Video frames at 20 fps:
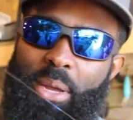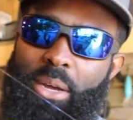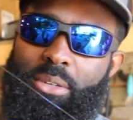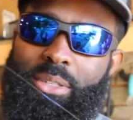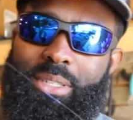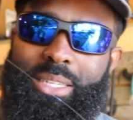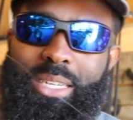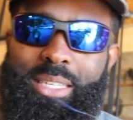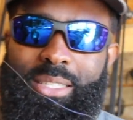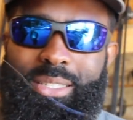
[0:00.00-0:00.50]

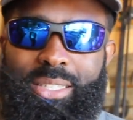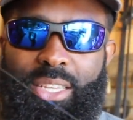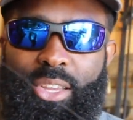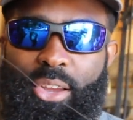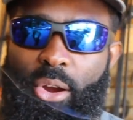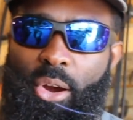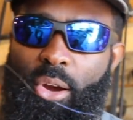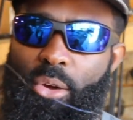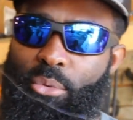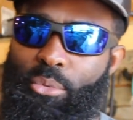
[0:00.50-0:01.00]
pound test
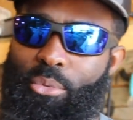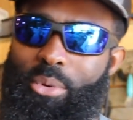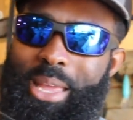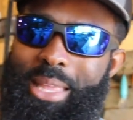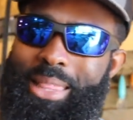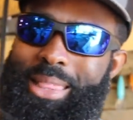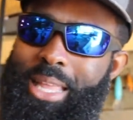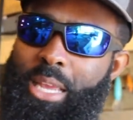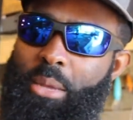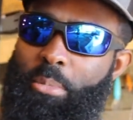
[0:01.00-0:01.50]
Seaguar
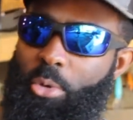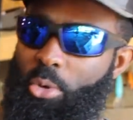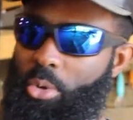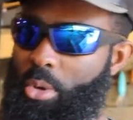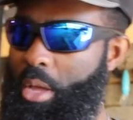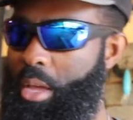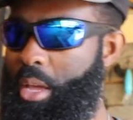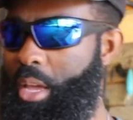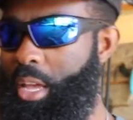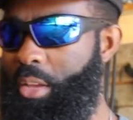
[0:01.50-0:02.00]
red label
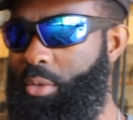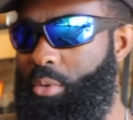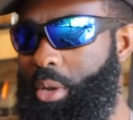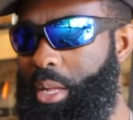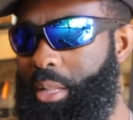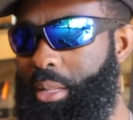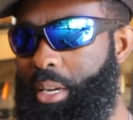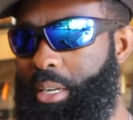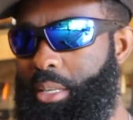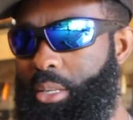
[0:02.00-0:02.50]
is what
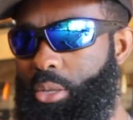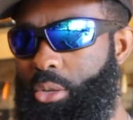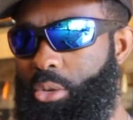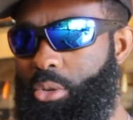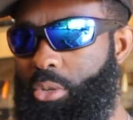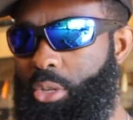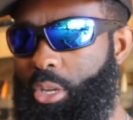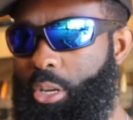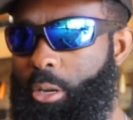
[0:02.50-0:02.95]
I like to use